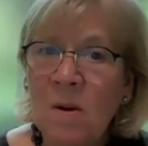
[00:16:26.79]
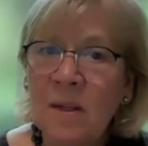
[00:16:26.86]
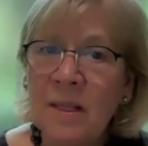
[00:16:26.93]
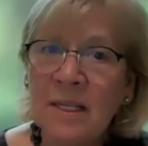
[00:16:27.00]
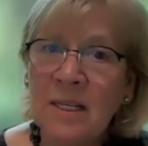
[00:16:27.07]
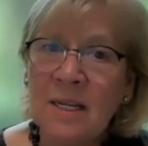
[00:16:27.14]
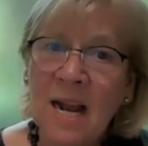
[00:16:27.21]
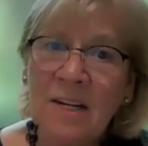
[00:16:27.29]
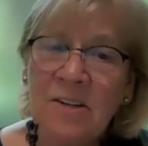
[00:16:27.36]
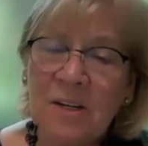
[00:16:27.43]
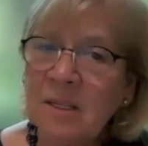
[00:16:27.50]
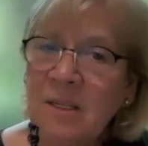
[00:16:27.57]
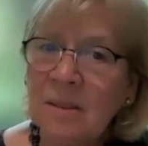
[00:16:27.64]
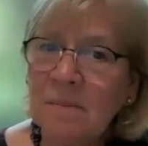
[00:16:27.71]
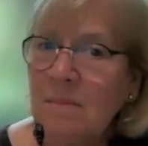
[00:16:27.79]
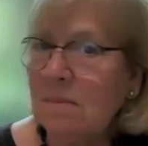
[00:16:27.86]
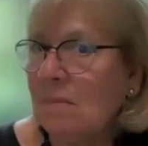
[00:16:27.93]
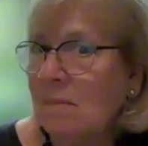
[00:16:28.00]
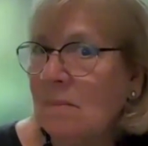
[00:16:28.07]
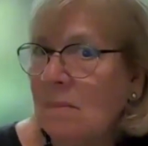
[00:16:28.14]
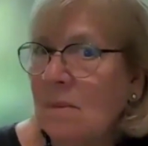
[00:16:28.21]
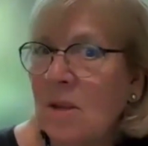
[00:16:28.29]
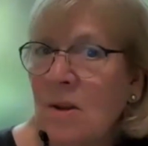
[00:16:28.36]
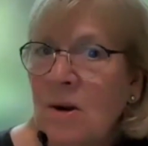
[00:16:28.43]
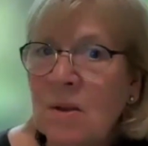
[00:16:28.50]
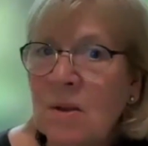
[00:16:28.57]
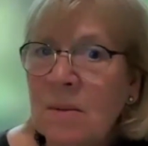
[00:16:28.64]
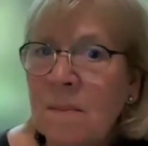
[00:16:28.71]
Well, it's not just,
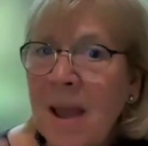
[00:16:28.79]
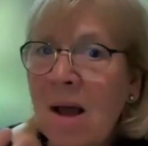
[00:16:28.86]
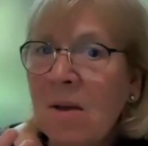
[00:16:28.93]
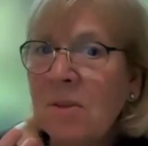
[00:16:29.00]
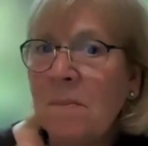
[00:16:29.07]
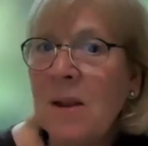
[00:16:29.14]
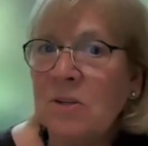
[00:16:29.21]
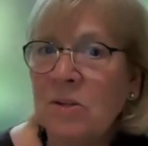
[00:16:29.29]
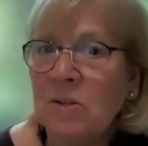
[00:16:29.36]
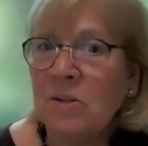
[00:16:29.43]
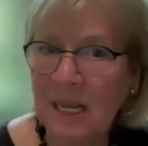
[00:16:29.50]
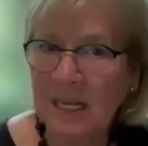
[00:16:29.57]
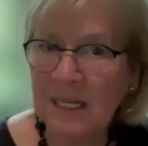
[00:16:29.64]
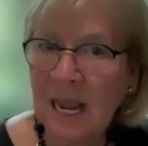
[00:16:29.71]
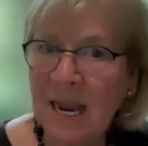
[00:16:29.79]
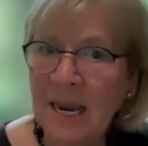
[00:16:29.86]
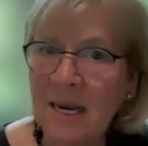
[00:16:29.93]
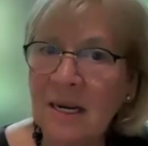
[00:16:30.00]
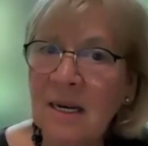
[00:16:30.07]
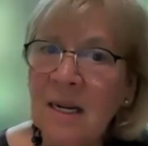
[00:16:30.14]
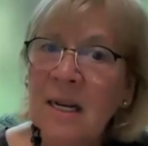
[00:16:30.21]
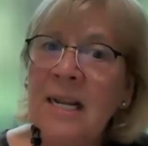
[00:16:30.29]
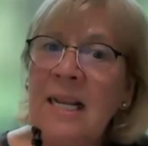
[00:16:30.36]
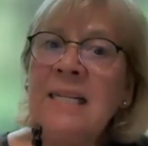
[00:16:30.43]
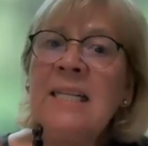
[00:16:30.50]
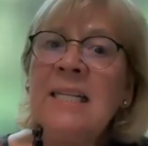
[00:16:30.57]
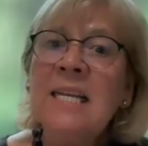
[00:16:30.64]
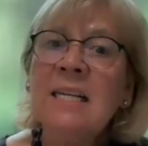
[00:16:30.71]
the mouth muscles that tighten,
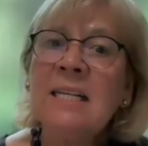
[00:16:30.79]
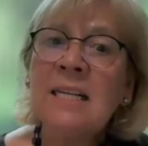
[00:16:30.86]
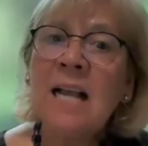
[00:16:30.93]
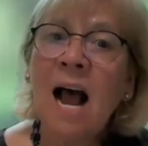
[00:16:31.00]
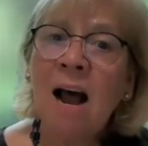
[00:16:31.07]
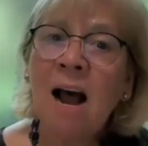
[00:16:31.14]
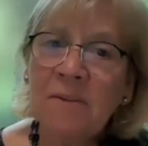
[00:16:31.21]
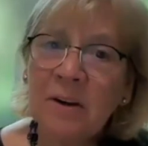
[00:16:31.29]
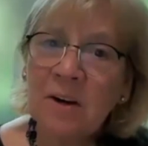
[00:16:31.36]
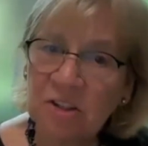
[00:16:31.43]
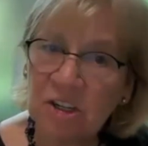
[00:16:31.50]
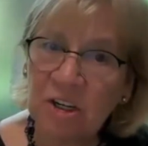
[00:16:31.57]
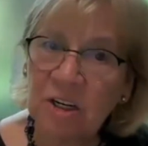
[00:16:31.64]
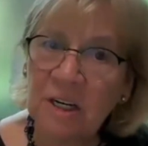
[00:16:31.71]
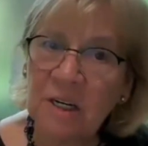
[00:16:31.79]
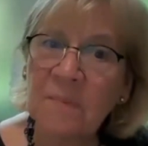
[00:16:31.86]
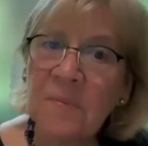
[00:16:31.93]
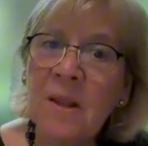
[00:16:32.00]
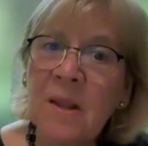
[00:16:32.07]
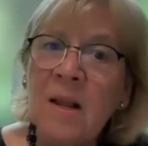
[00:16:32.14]
it's the esophageal.